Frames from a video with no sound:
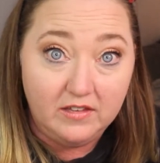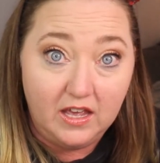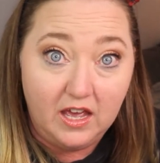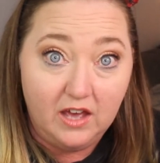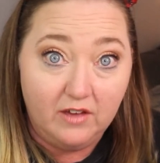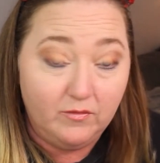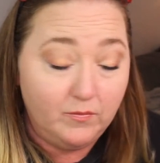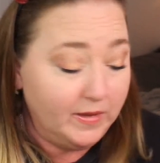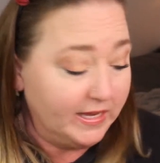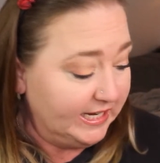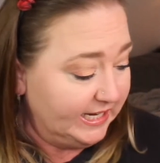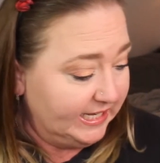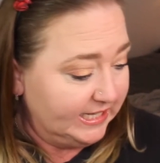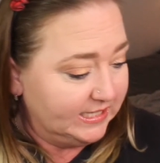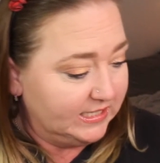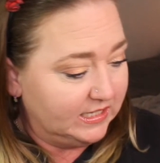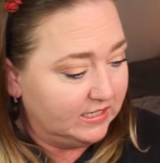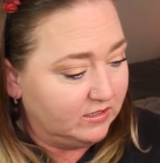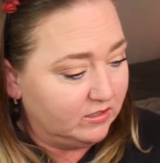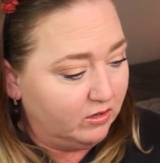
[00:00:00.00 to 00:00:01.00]
to have my
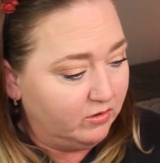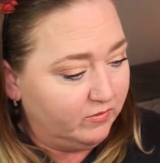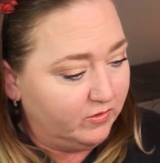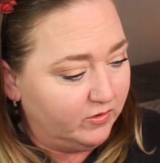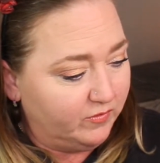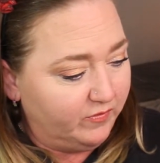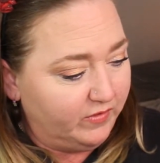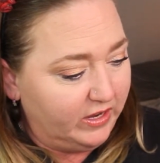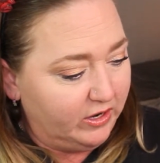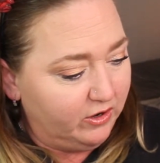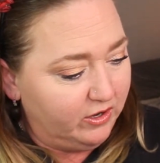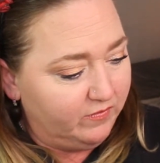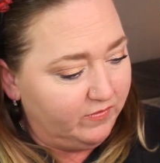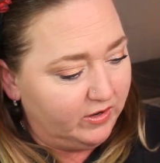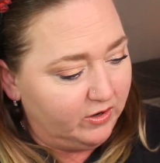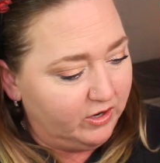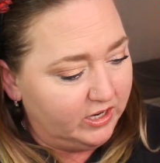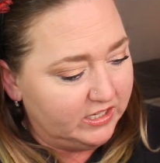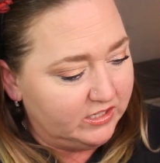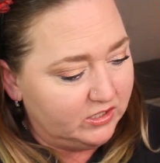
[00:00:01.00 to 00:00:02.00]
nieces over
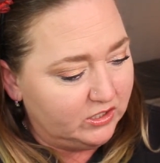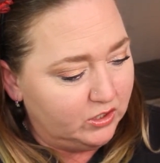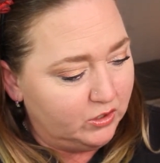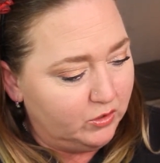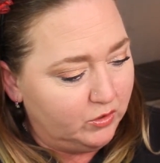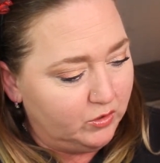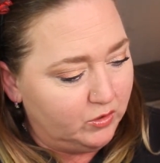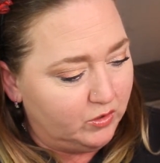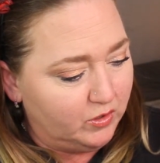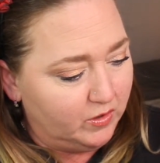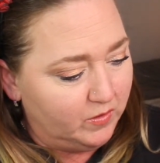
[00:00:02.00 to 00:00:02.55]
very soon